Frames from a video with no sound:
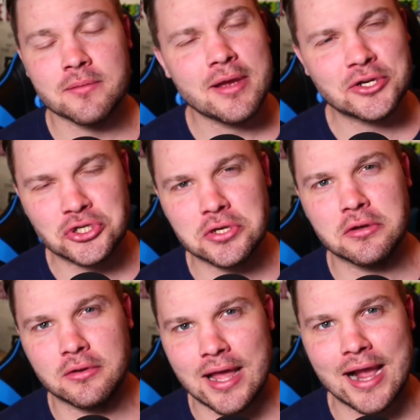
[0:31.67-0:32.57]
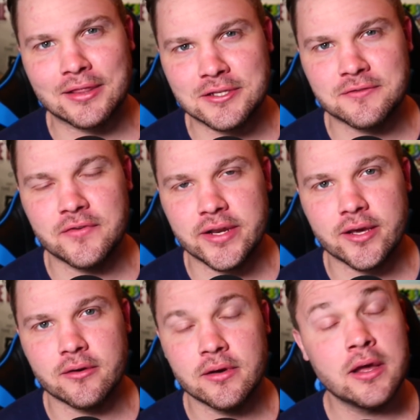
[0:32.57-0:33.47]
Make sure you like this
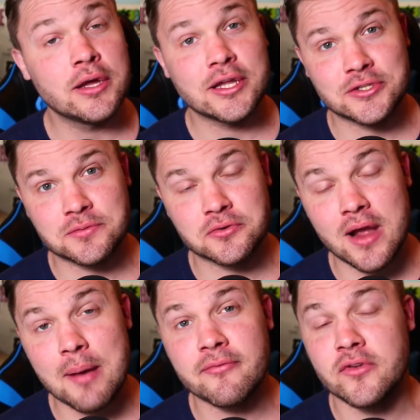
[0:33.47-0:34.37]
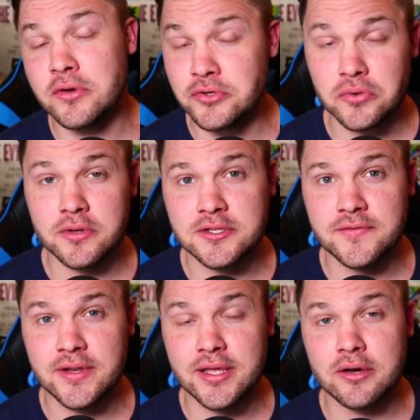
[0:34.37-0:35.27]
video and subscribe if you enjoy this
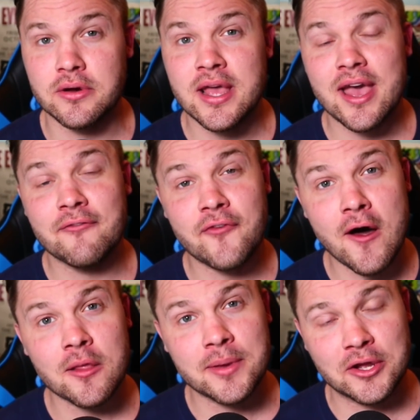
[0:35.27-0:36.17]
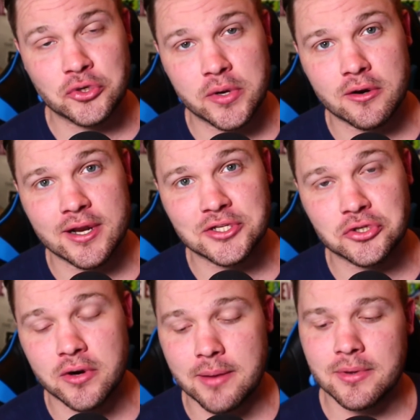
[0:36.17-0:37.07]
video, and follow me on Twitter and
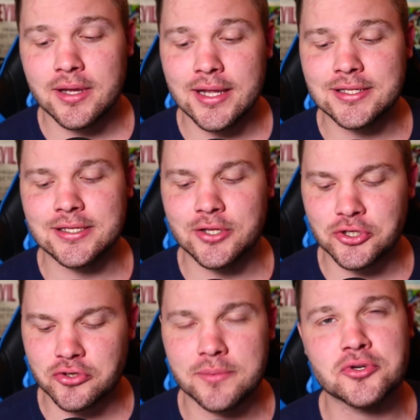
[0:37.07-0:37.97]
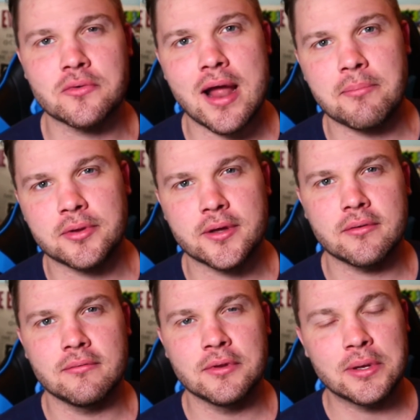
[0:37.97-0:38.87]
Instagram. It's in the description right
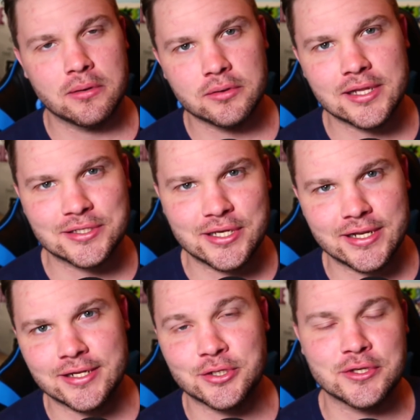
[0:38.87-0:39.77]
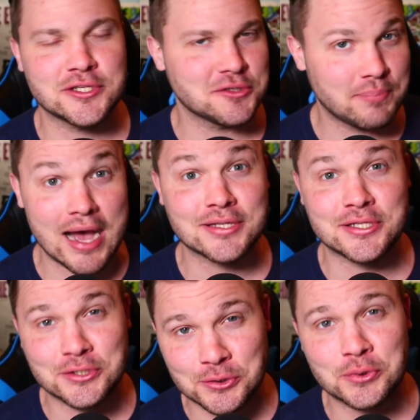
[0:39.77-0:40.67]
below. Let's get into these
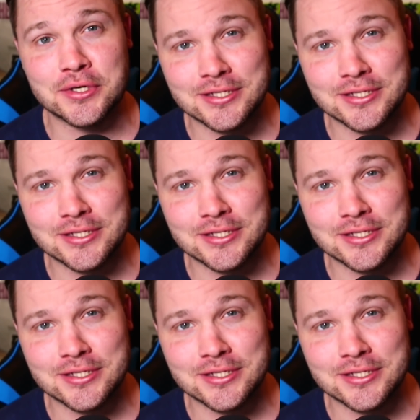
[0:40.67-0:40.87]
spicy stories.